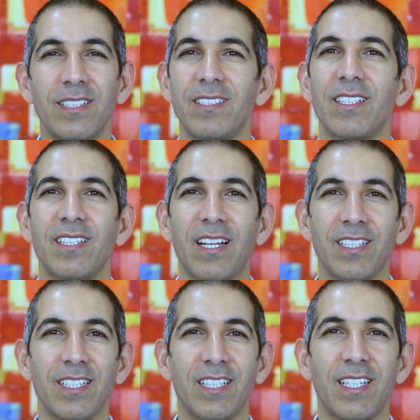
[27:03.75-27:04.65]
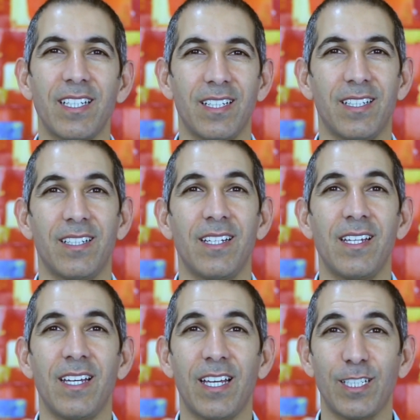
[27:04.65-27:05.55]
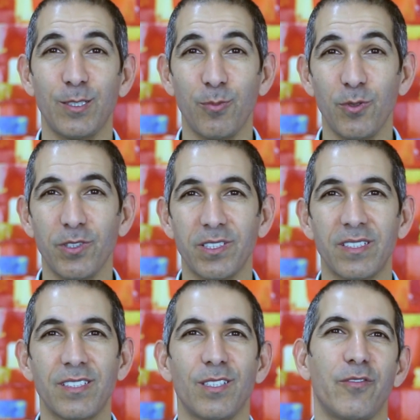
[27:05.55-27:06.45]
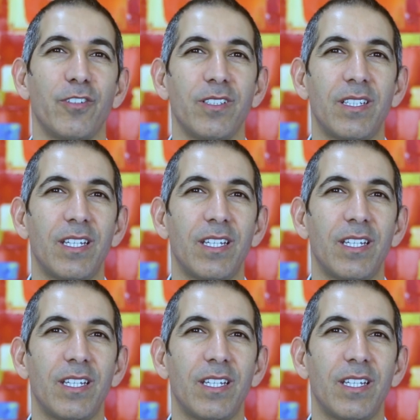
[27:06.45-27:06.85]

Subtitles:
the attacker can explore the server